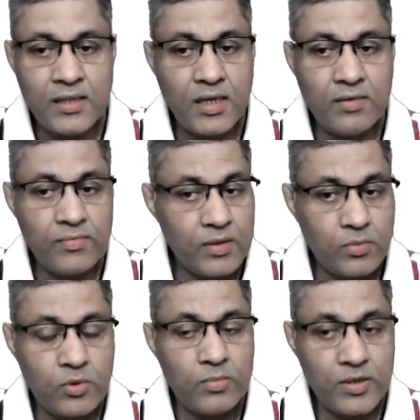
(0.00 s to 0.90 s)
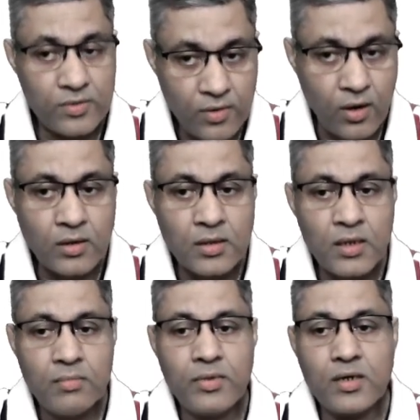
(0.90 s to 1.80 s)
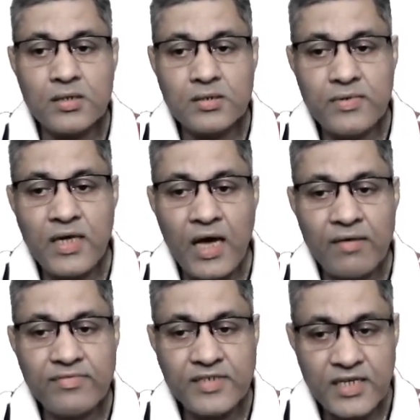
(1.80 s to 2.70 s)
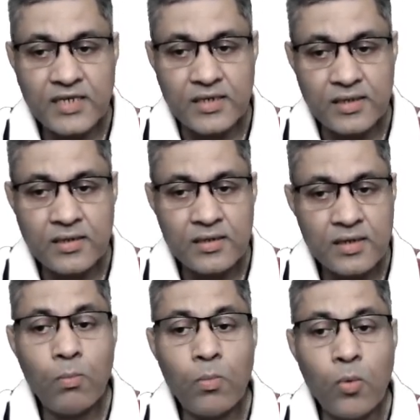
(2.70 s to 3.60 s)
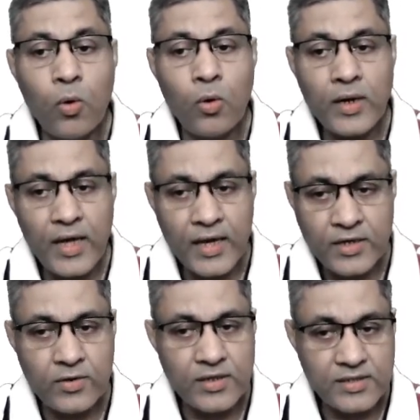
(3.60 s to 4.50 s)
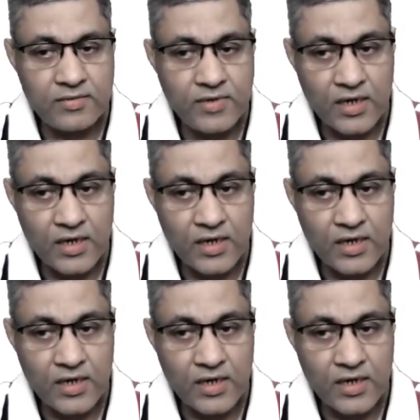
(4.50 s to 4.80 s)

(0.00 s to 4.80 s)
then we would be wrong, because we have taken more accuracy.